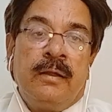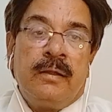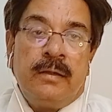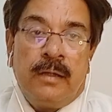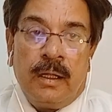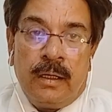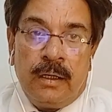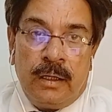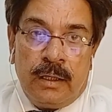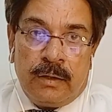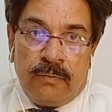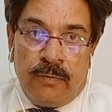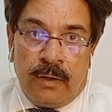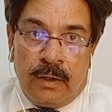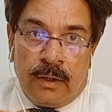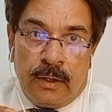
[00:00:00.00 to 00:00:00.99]
then it
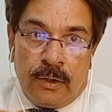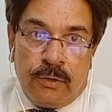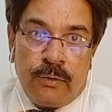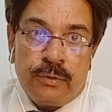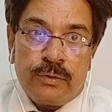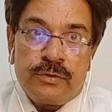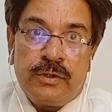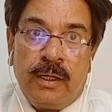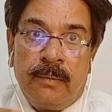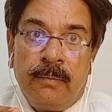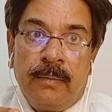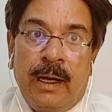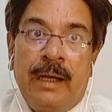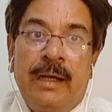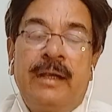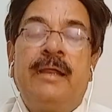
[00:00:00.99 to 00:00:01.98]
will reduce the
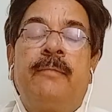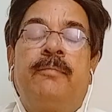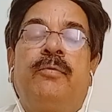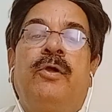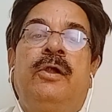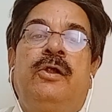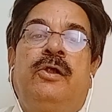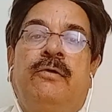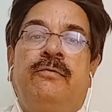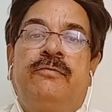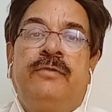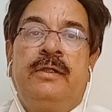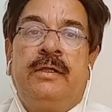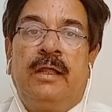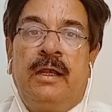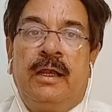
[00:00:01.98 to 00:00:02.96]
melting point of
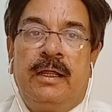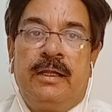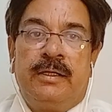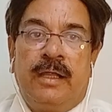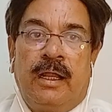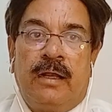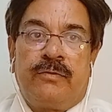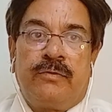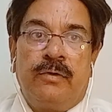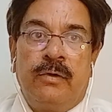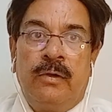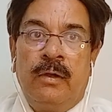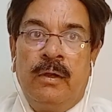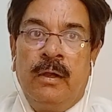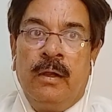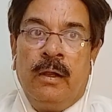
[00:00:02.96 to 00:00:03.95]
the glaze
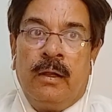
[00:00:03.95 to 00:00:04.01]
also.